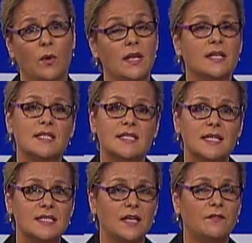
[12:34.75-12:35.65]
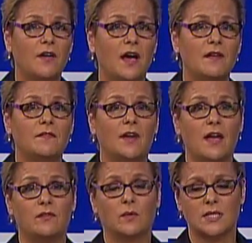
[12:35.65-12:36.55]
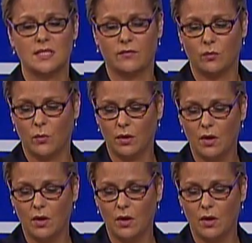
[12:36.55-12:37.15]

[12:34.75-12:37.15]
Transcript: That's 685-5171.